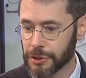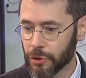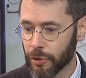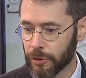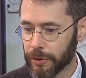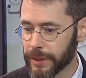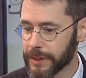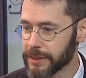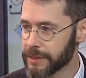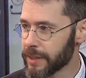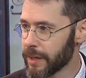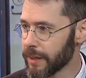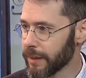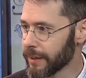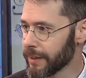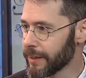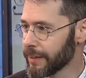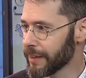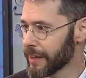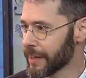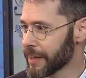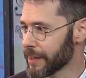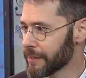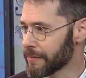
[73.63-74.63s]

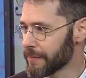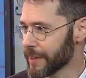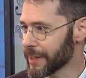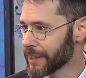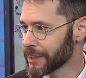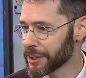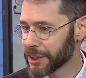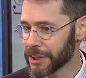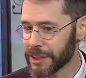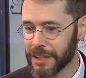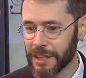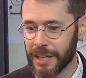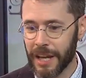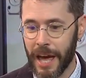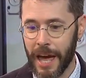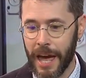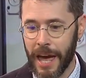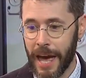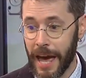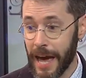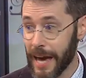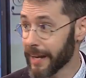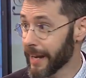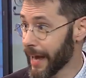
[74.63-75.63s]
storytelling, innovation,
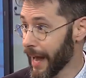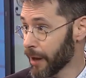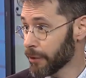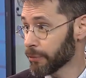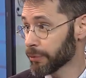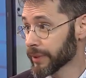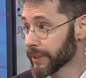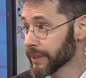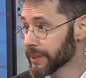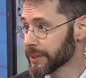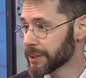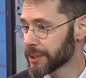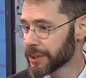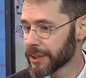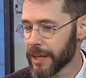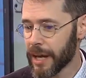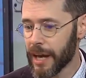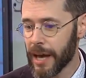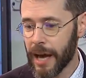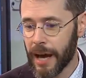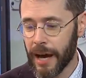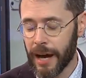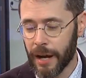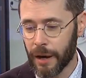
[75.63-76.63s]
and outreach.
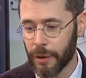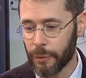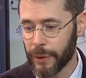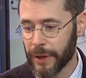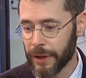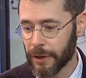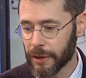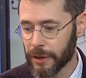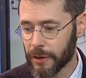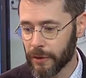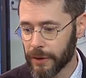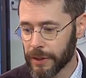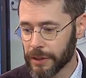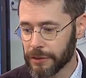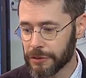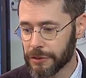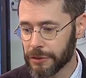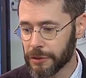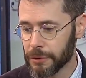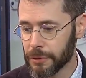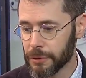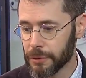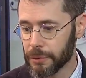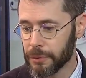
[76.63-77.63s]
Uh, we are going
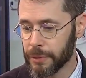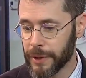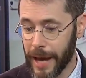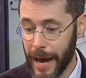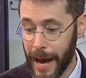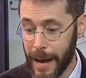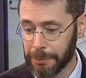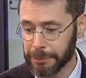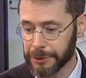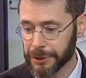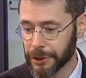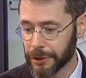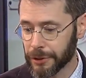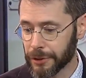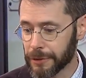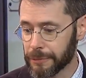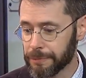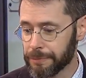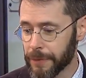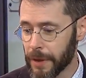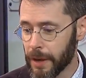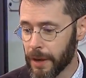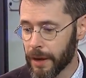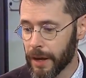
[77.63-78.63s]
to capture
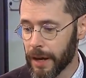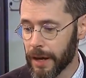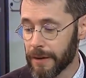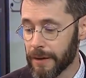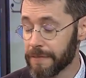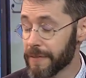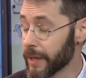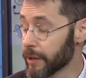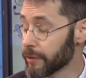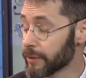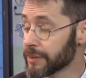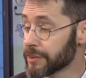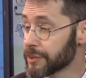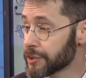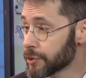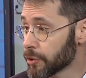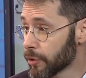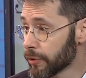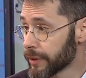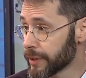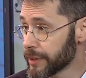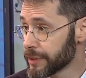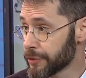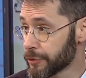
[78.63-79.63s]
uh, veteran
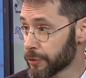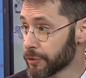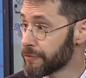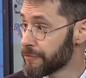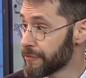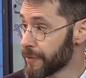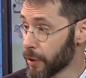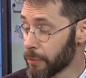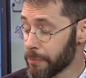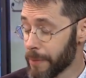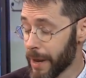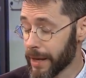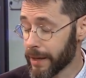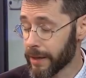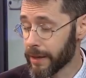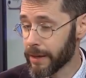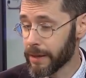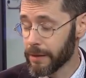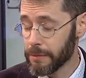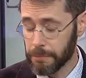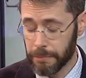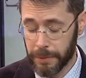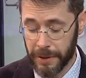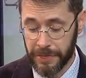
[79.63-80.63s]
stories through
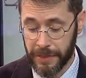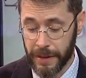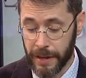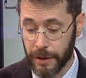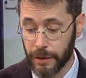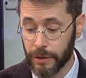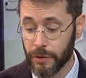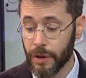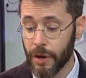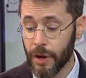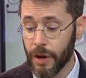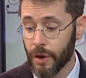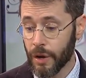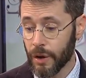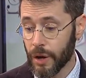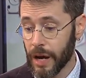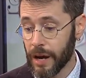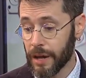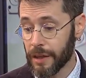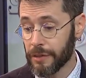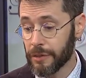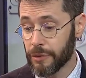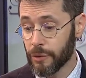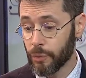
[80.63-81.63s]
filmmaking, but then
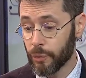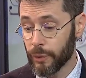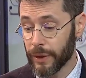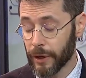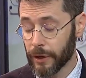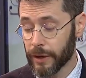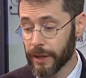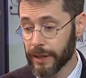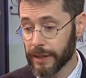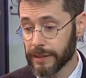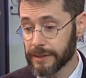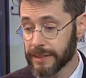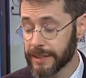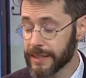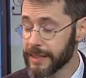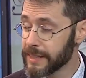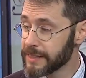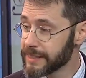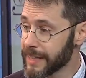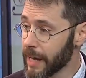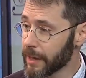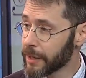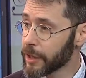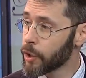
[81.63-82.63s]
uh, we are going to
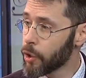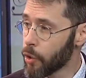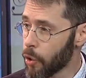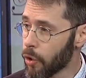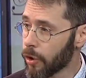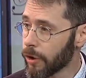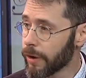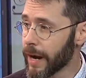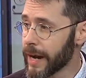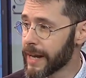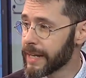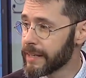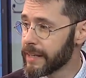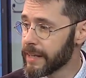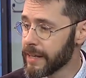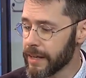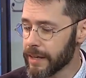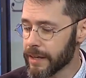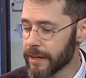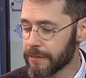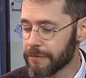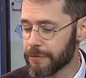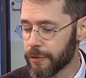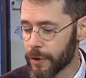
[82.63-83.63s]
tease out a core
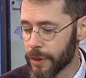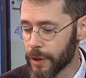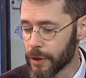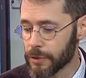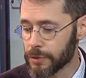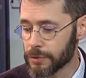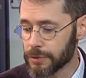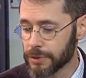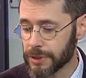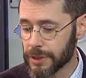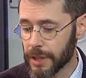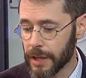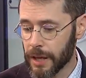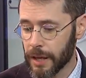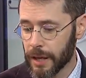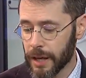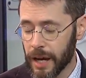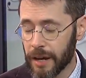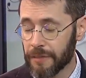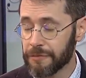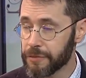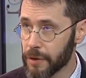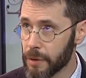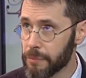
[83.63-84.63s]
idea for those
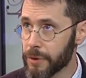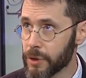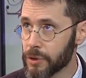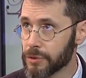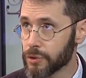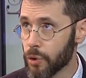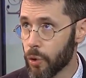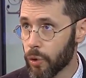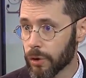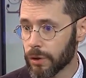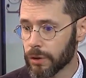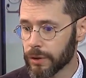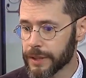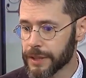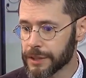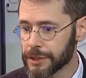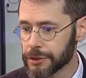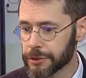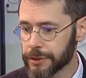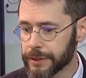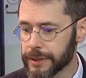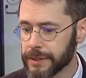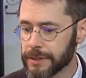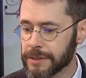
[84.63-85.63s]
uh, from those oral
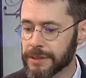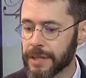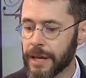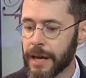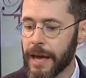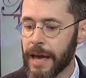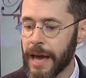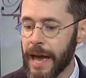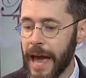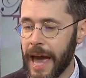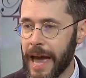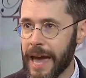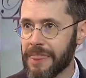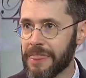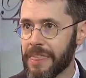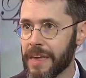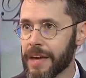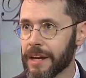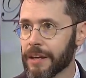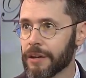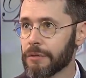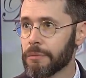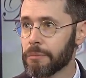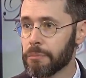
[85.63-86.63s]
histories, -huh. and
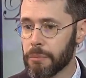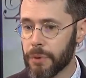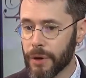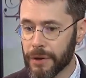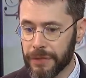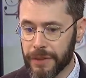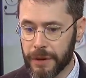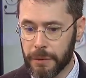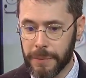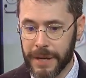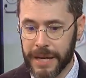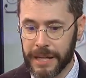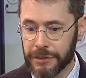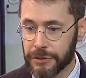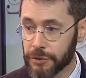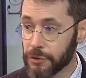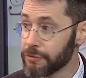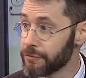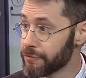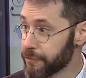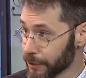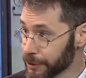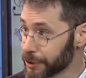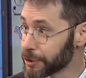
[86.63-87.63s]
then put them into
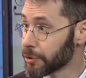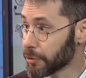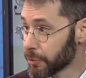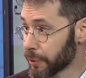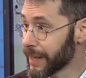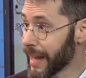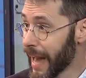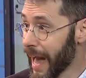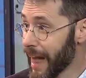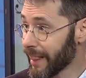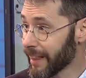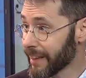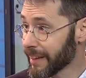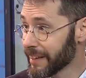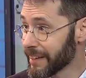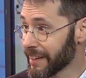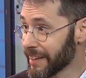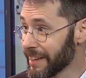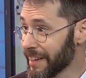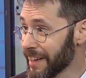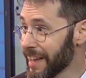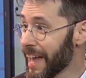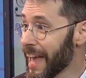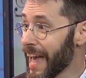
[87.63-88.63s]
virtual
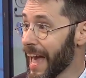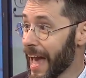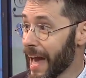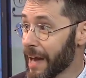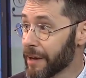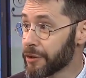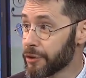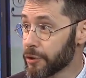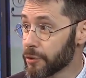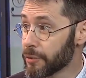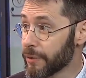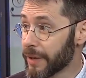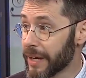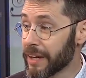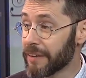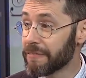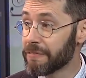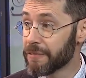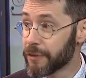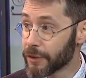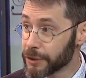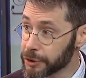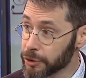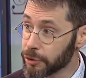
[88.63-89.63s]
reality and do a
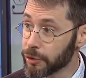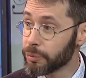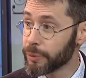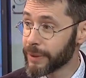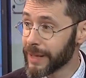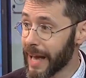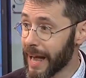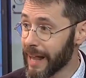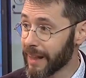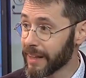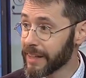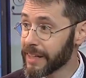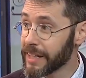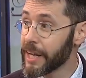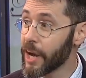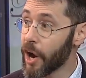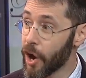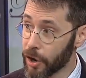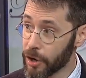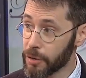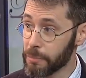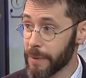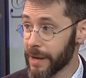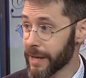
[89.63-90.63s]
virtual reality
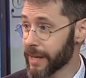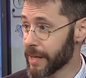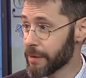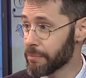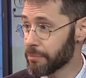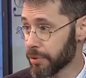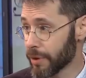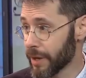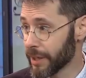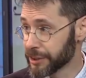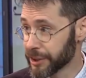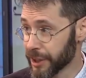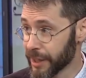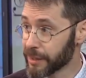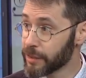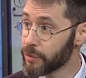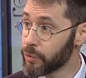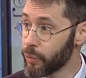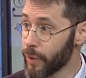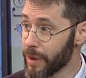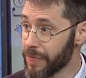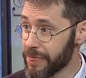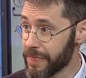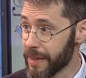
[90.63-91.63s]
art making project
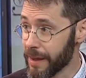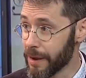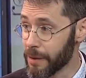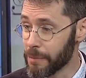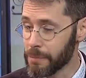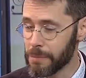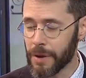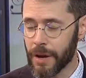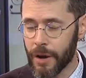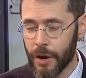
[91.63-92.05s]
with them.